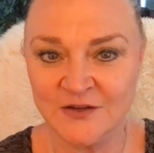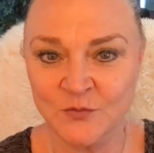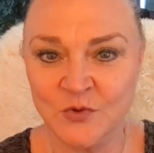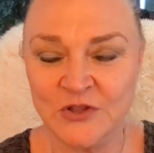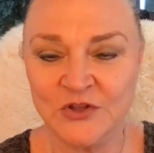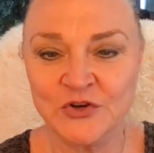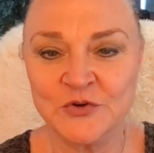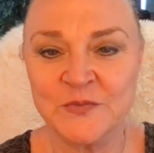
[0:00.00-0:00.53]
We
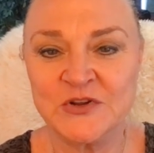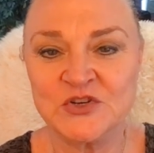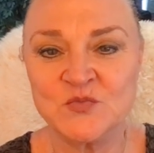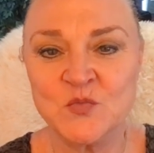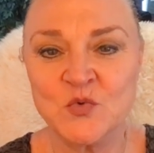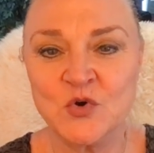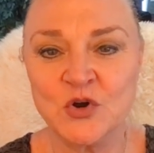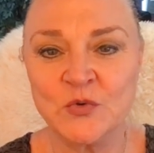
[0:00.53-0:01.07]
learn much
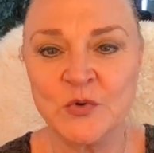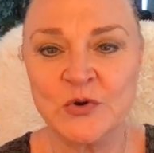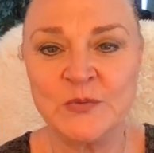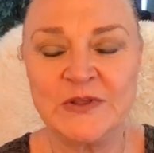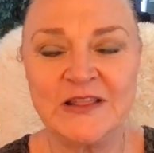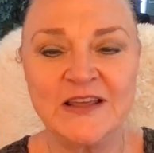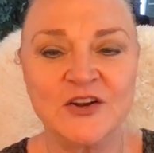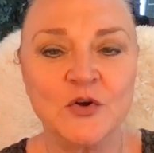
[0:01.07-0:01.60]
more when
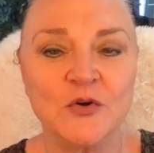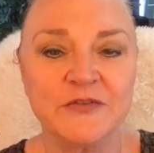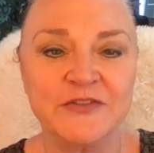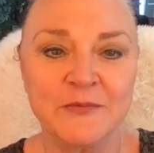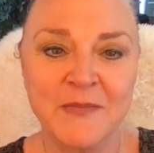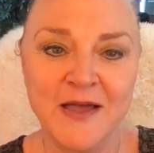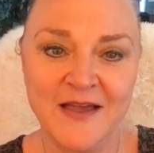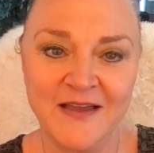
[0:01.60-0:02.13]
we let go of the
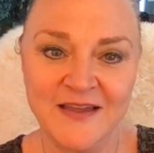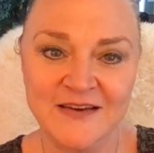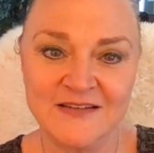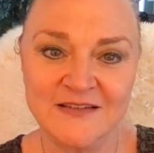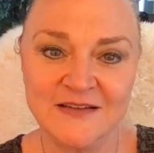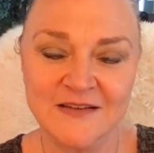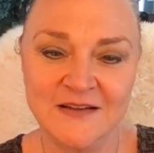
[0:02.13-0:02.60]
mind.